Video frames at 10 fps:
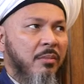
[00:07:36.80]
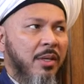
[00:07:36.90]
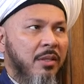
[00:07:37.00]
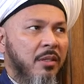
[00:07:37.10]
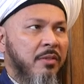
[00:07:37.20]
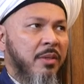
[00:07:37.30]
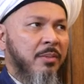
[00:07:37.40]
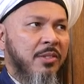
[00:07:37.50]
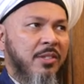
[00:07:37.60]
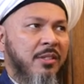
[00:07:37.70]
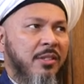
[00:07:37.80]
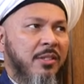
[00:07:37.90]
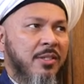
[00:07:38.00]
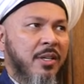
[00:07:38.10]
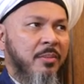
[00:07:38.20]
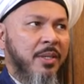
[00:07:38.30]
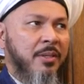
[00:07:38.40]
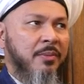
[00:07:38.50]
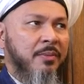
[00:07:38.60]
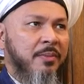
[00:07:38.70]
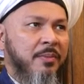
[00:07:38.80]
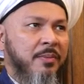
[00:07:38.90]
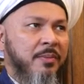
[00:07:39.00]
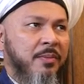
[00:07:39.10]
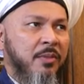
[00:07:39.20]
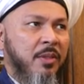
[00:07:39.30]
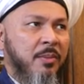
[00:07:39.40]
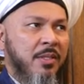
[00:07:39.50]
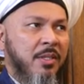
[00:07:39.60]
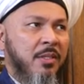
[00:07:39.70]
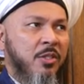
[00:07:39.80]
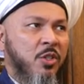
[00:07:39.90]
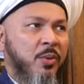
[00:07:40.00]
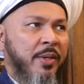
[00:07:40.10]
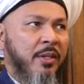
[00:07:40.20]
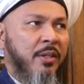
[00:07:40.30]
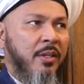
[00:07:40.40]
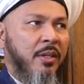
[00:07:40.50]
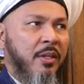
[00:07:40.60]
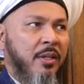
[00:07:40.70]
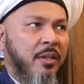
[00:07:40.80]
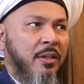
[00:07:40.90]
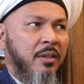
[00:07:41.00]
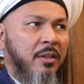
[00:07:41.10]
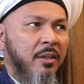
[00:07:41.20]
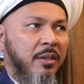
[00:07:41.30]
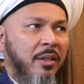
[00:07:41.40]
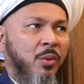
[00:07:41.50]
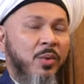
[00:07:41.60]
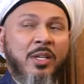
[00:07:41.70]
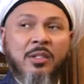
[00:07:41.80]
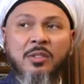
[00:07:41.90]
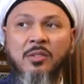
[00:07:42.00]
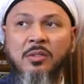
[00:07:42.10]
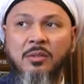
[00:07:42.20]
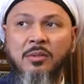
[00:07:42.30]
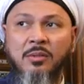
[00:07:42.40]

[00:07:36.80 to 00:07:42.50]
a month of Ramadan, it is coming. Ramadan is showing our weakness.